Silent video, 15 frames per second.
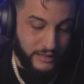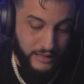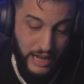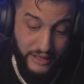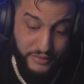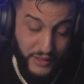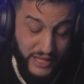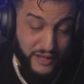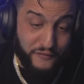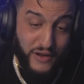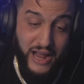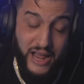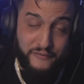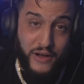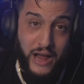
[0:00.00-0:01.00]
I think if
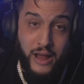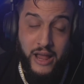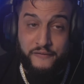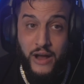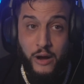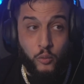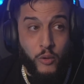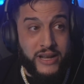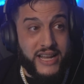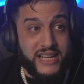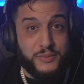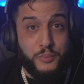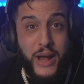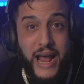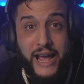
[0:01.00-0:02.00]
I win
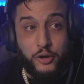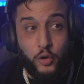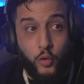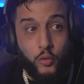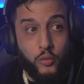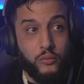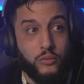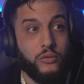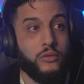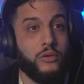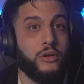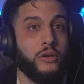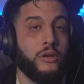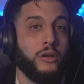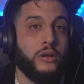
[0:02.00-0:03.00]
this battle,
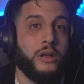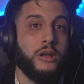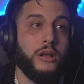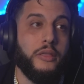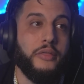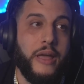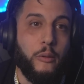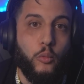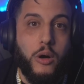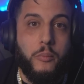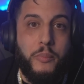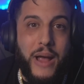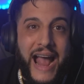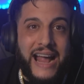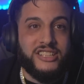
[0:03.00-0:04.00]
then we're
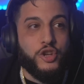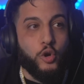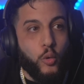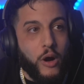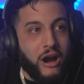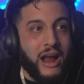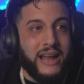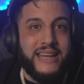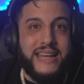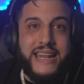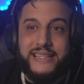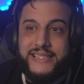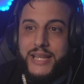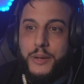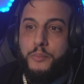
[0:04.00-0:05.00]
back to where I
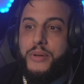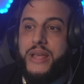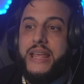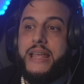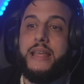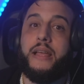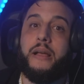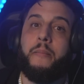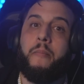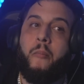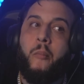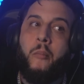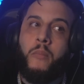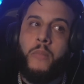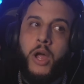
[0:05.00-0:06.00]
need to be
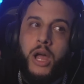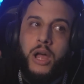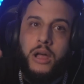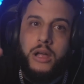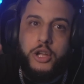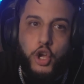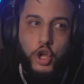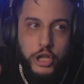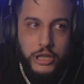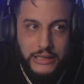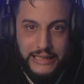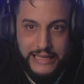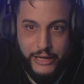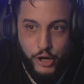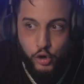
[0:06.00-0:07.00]

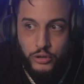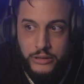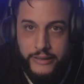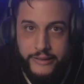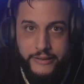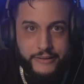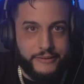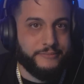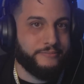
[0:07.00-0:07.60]
clearly.